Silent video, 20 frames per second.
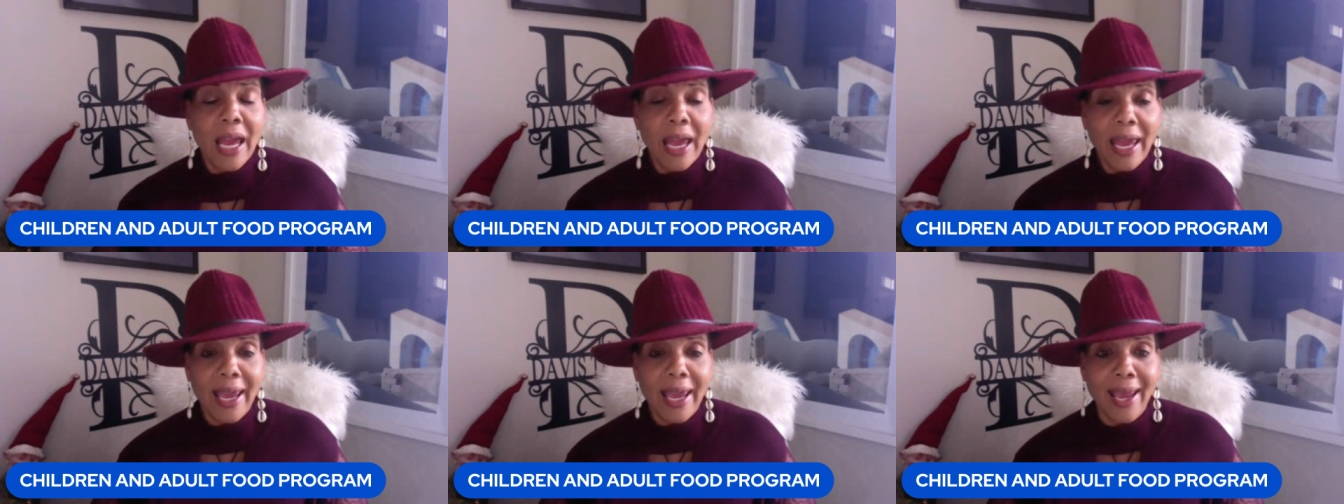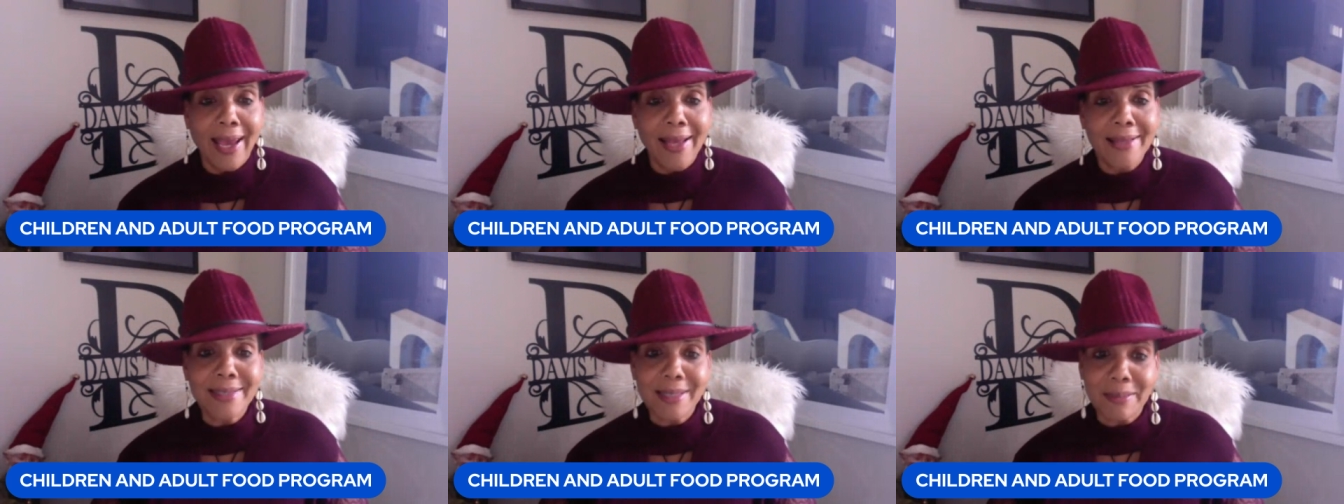
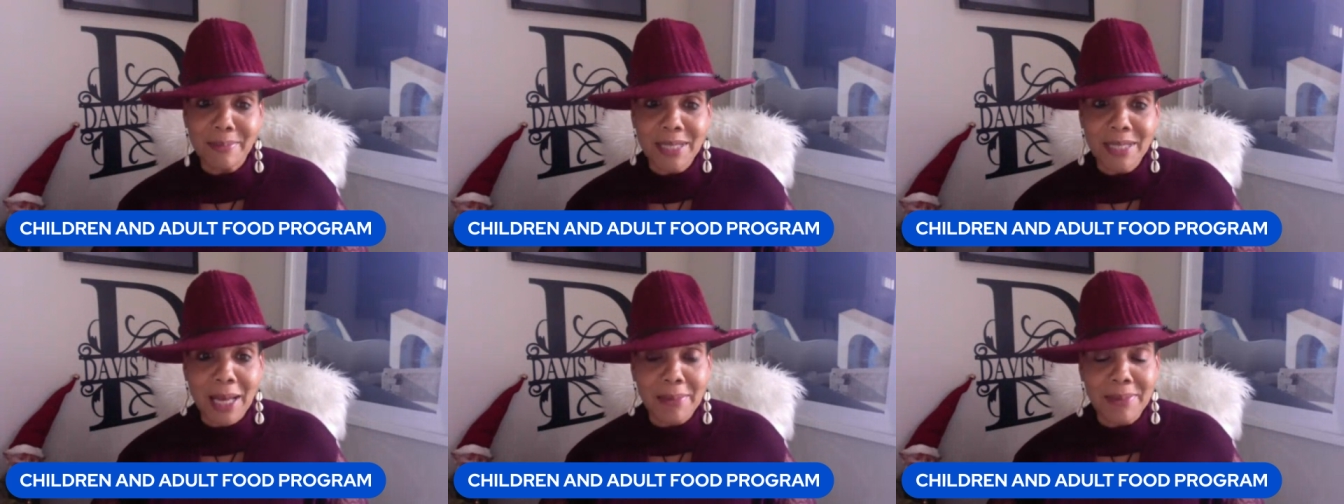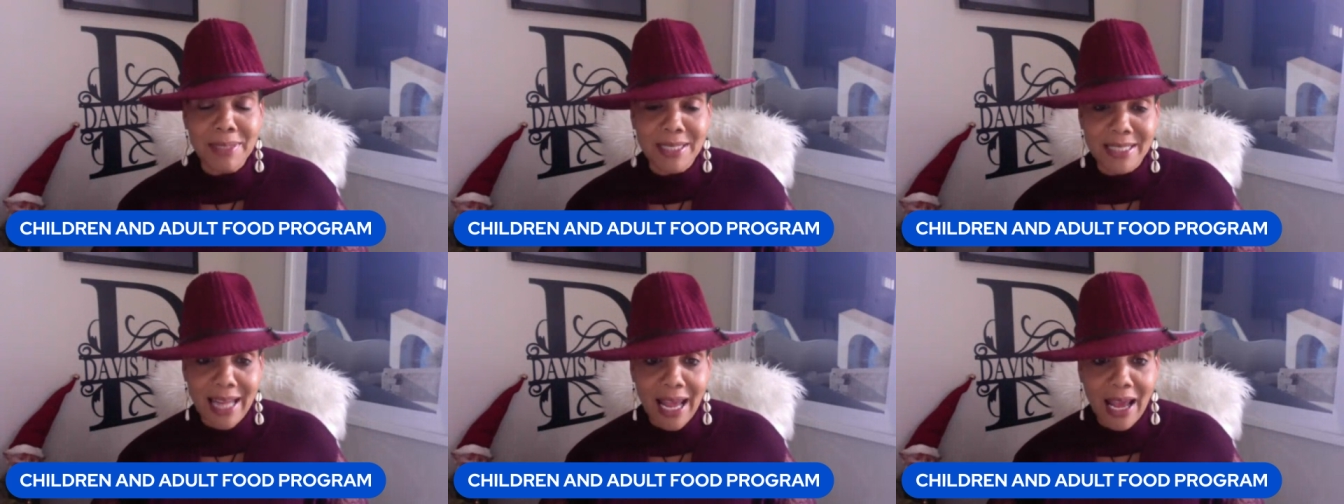And sometimes
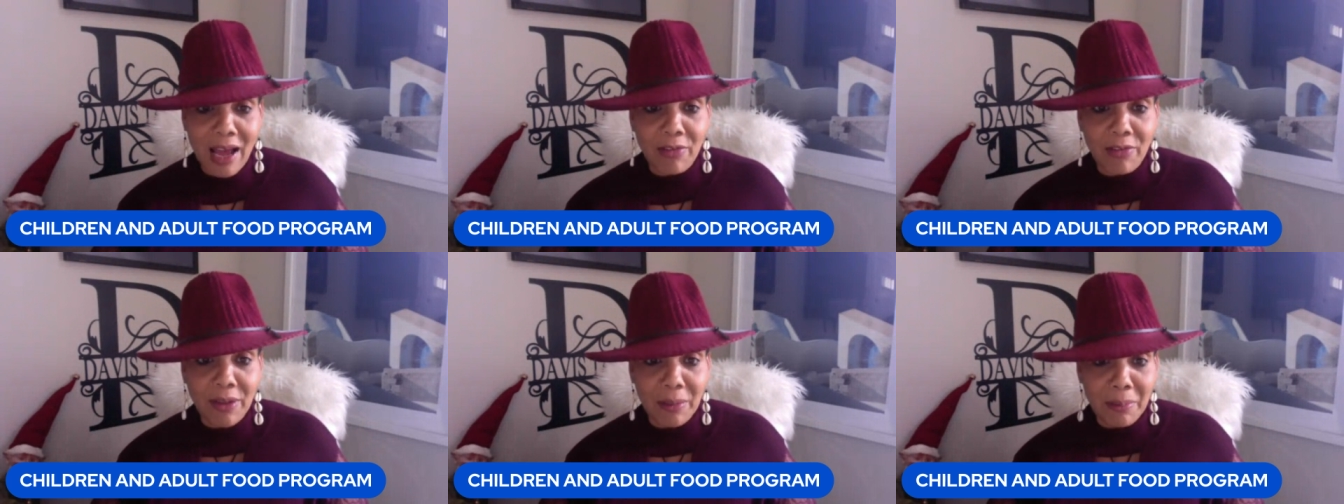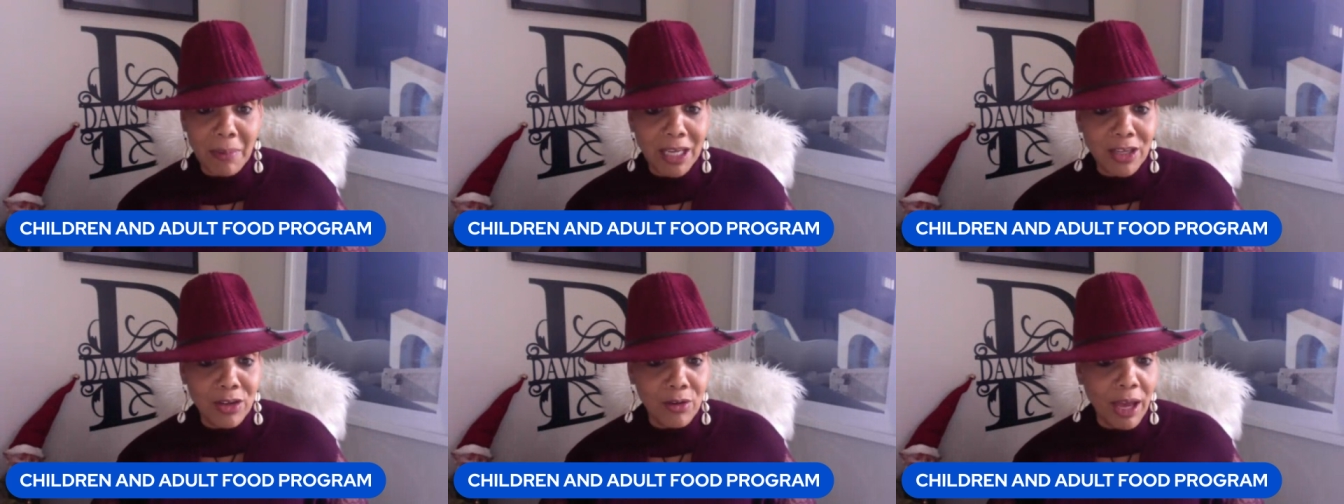now they
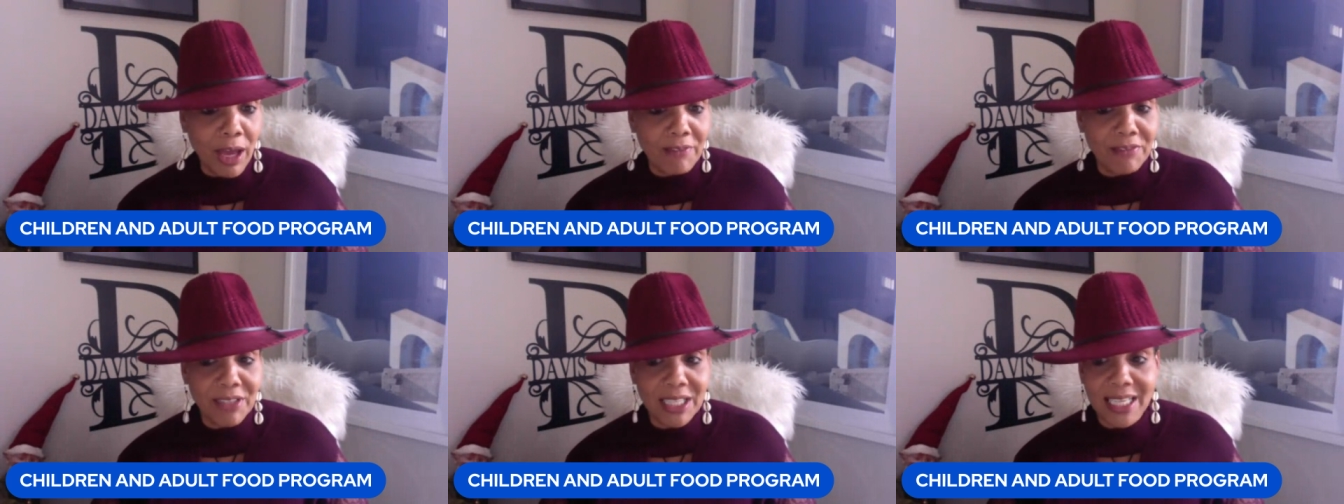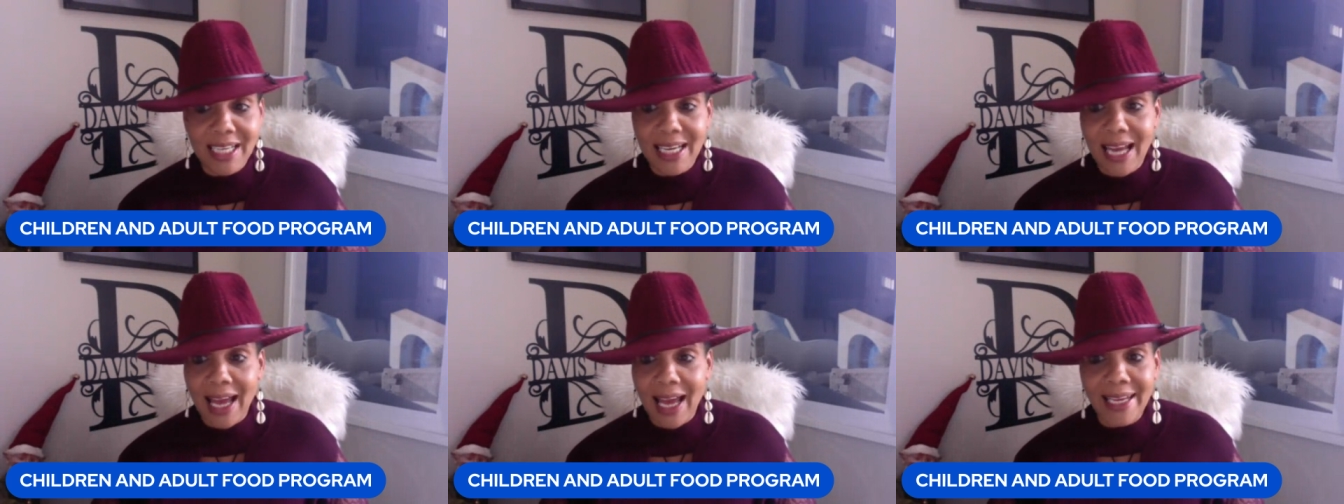make you have an
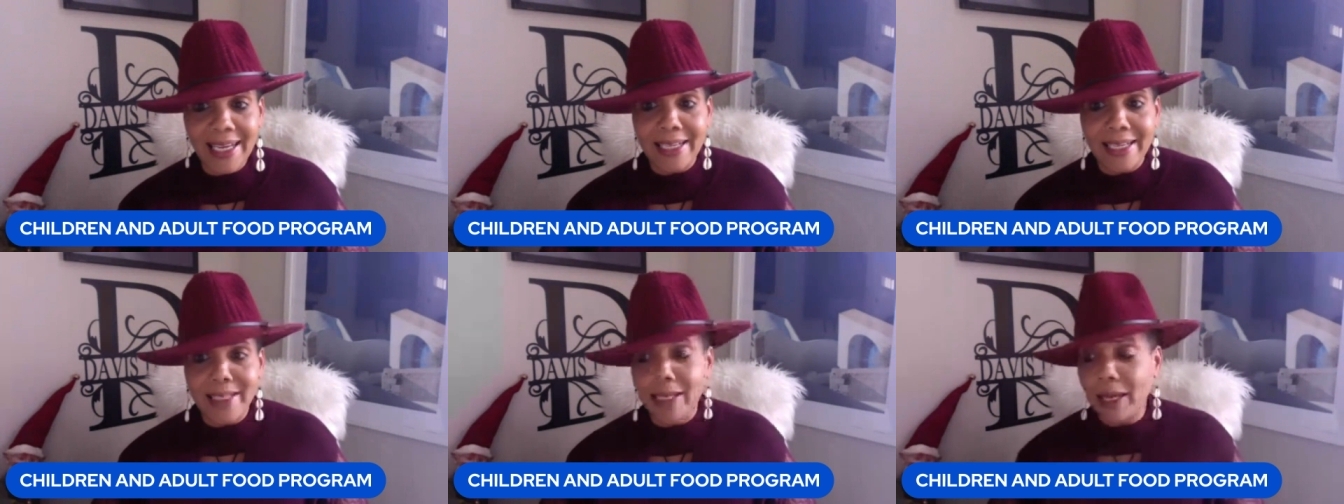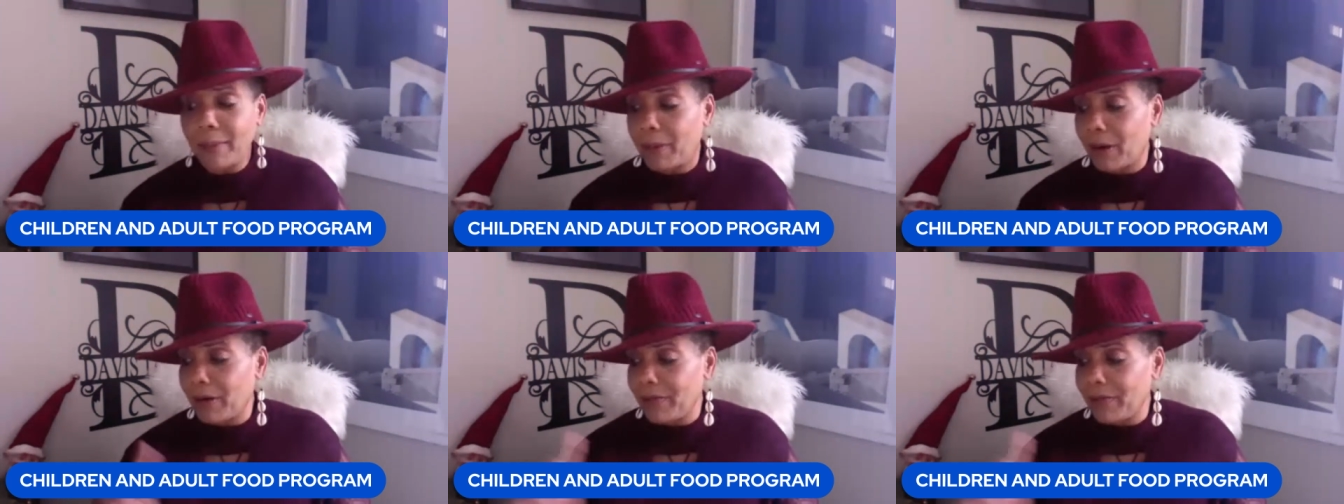EIN number.